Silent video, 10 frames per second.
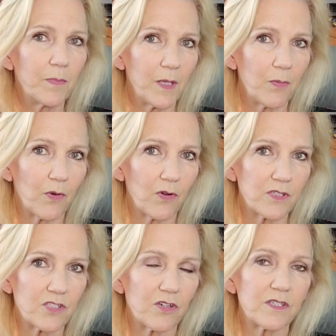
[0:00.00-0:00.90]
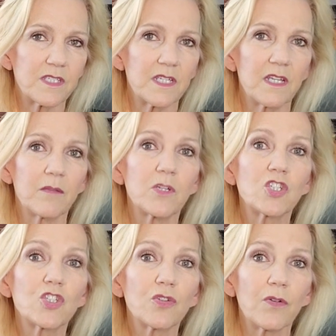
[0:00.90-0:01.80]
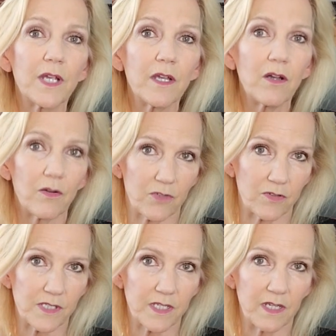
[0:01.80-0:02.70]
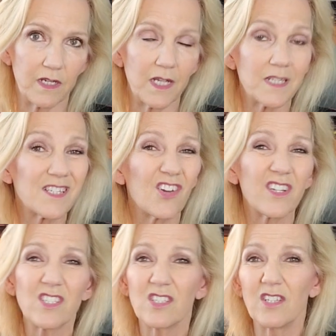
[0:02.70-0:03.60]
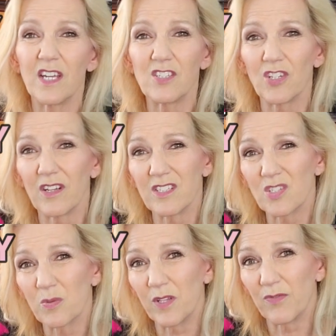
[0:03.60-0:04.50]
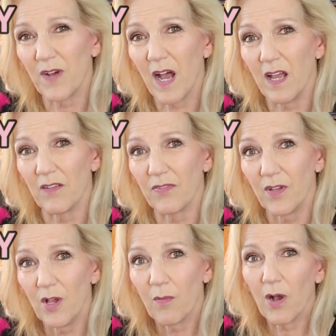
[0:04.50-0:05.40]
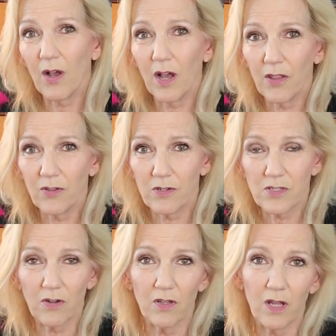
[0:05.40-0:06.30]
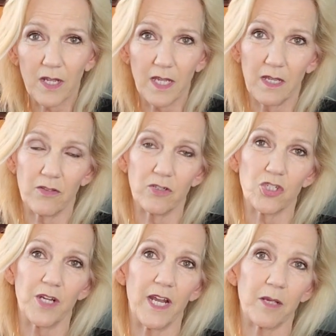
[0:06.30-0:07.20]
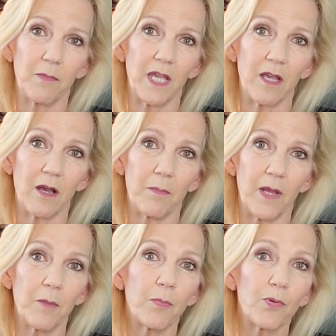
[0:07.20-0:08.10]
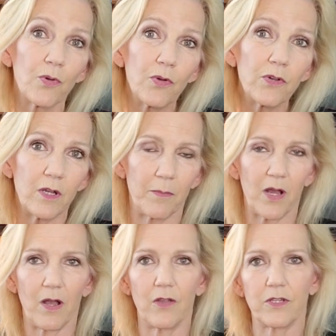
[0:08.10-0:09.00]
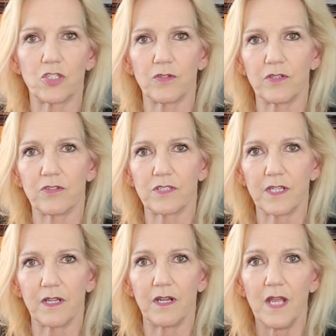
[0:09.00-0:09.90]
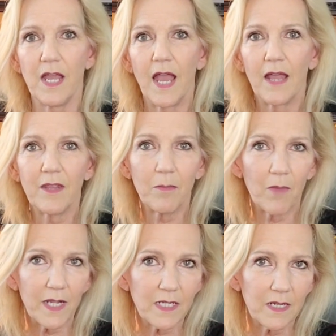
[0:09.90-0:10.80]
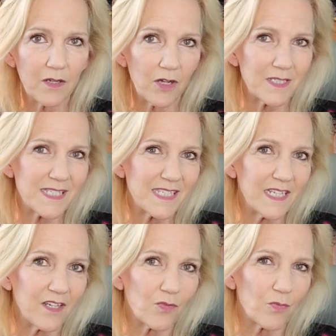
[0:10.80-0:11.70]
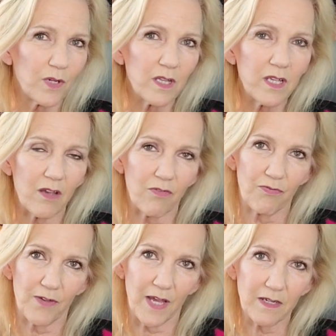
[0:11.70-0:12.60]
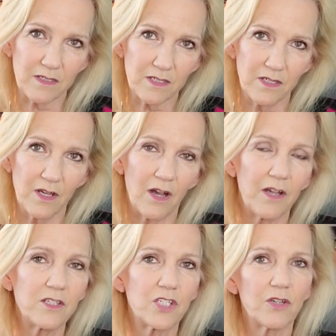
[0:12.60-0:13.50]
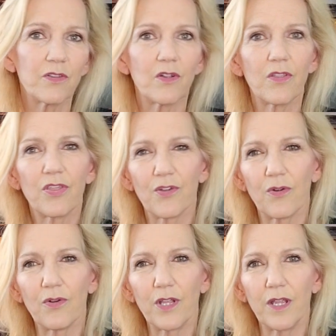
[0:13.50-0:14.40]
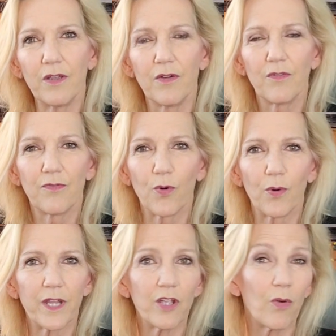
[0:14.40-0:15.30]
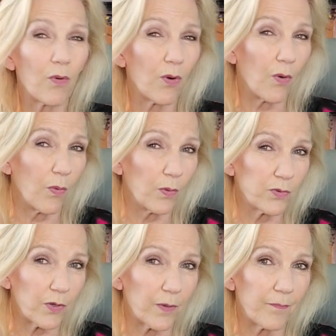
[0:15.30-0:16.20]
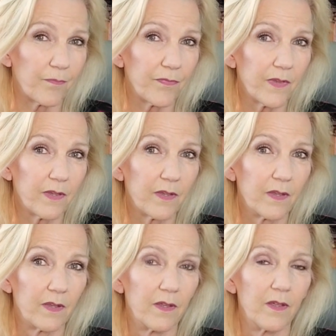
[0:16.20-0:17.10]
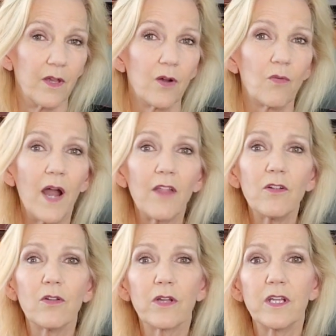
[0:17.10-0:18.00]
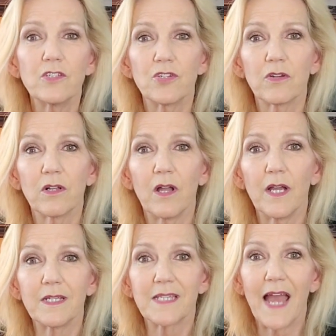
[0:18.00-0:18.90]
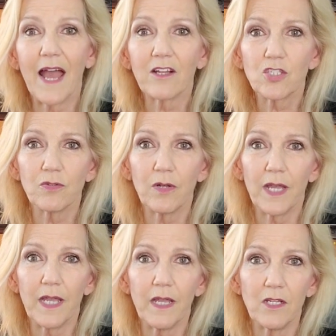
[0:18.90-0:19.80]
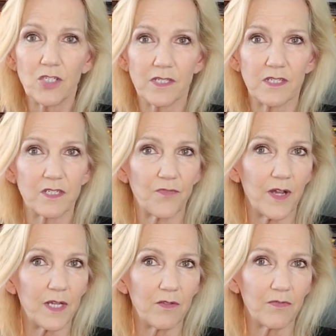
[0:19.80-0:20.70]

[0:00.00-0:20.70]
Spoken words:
people could start seeing the maturing of their skin as young as 25, while others are lucky in their genetic makeup and prudent about how they treat their skin, and they might not see it really affect until they're 30, 40, or older. Rather looking to your client's actual age as the defining